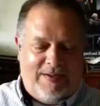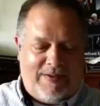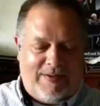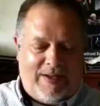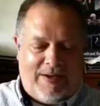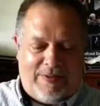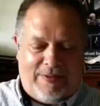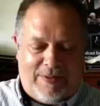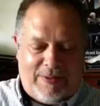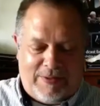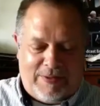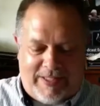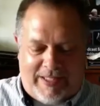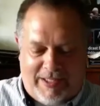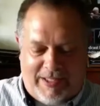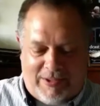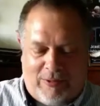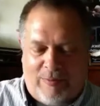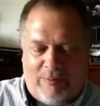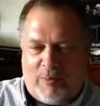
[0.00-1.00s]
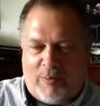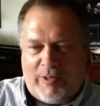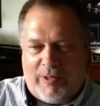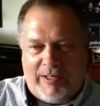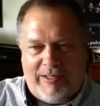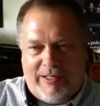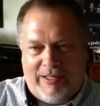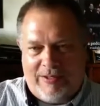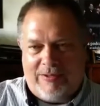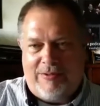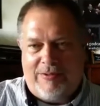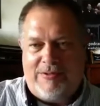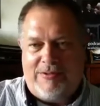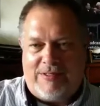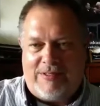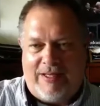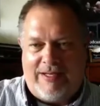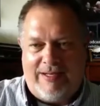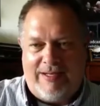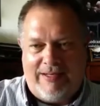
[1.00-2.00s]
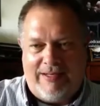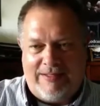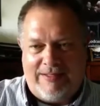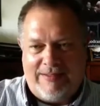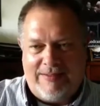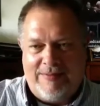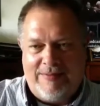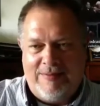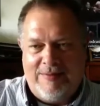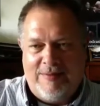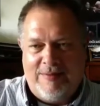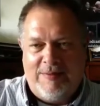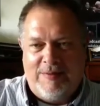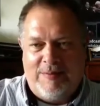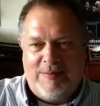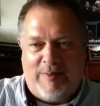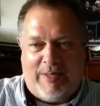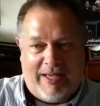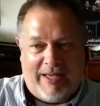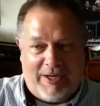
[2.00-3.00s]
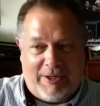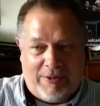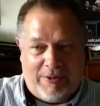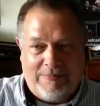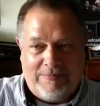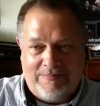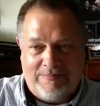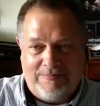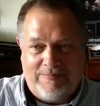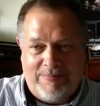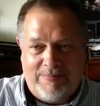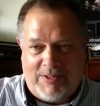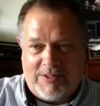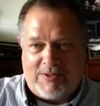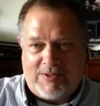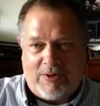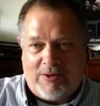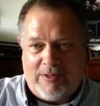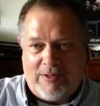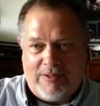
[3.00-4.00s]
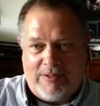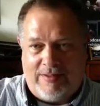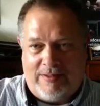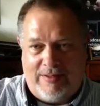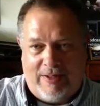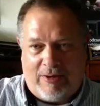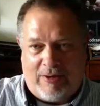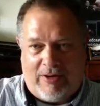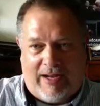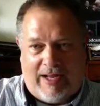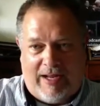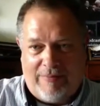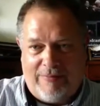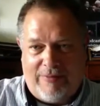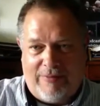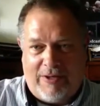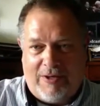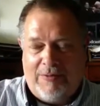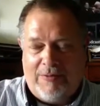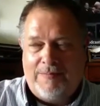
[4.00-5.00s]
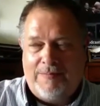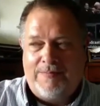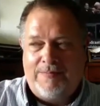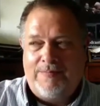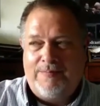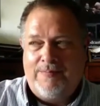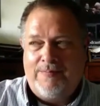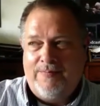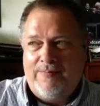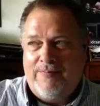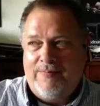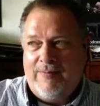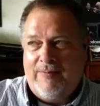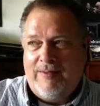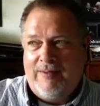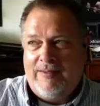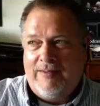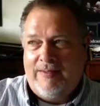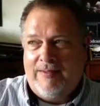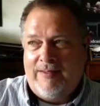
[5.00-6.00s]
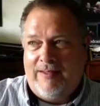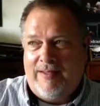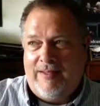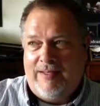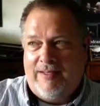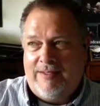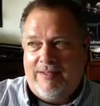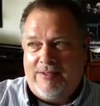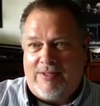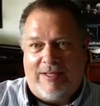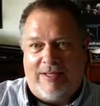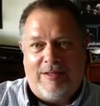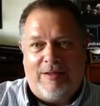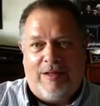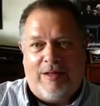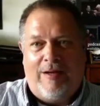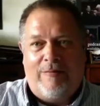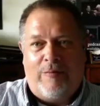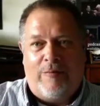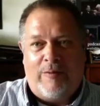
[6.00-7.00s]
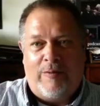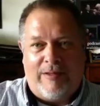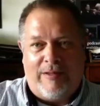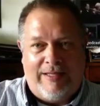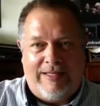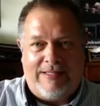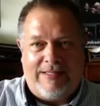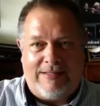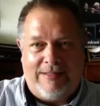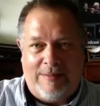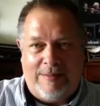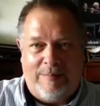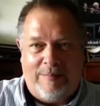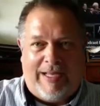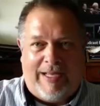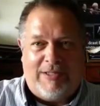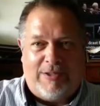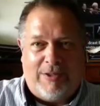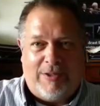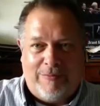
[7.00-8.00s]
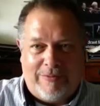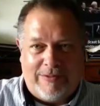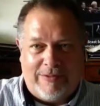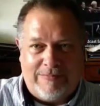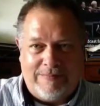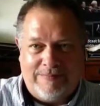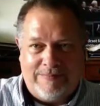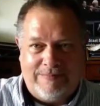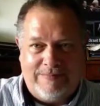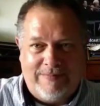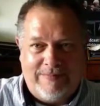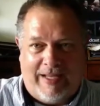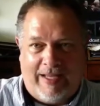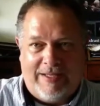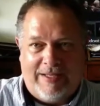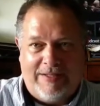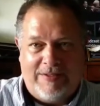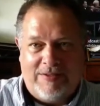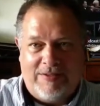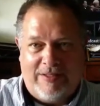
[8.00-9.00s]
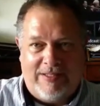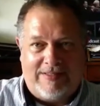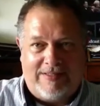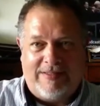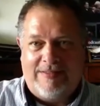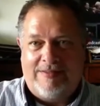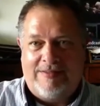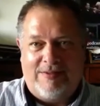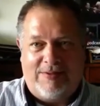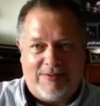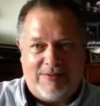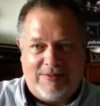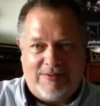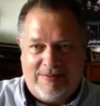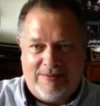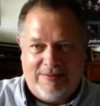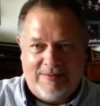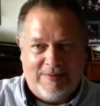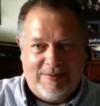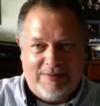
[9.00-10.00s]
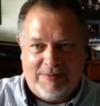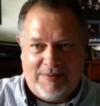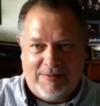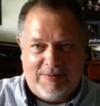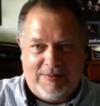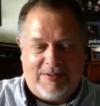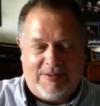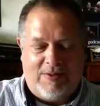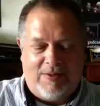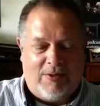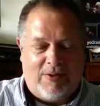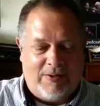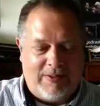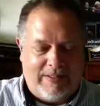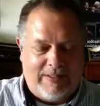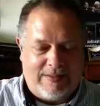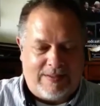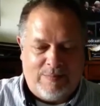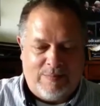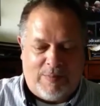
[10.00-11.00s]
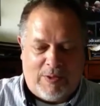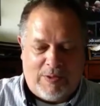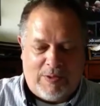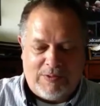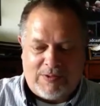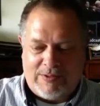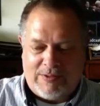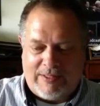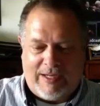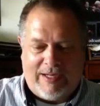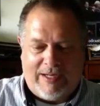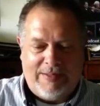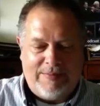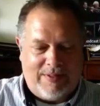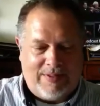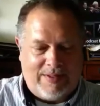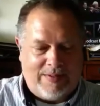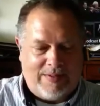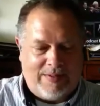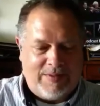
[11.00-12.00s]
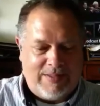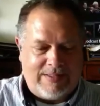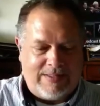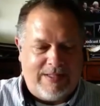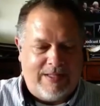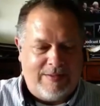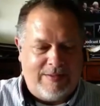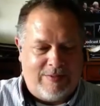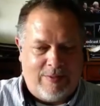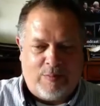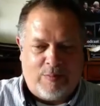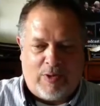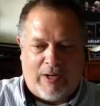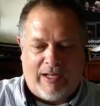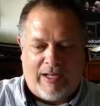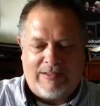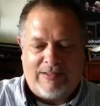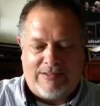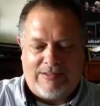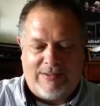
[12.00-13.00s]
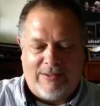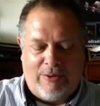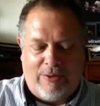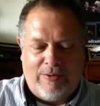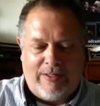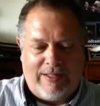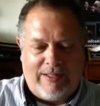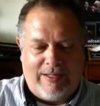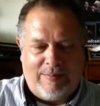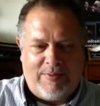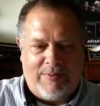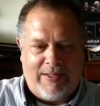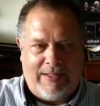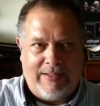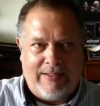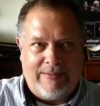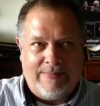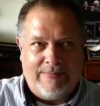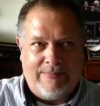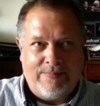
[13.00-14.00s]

got a 13-year-old boy here who's studying piano, just started a year and a half ago, is in love with Liszt and Beethoven, and listens to all these composers. And I'm listening to him practice slowly, and I'm thinking,